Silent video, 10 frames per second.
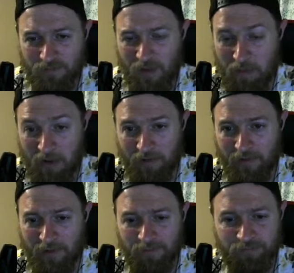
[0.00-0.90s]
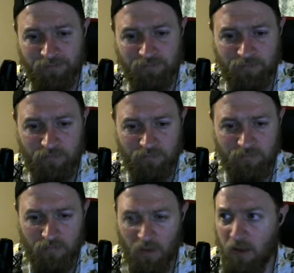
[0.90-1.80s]
Apparently.
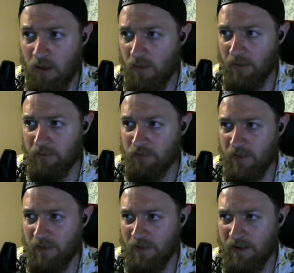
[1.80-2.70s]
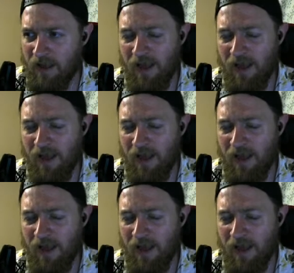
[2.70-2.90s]
Okay, let's try it again.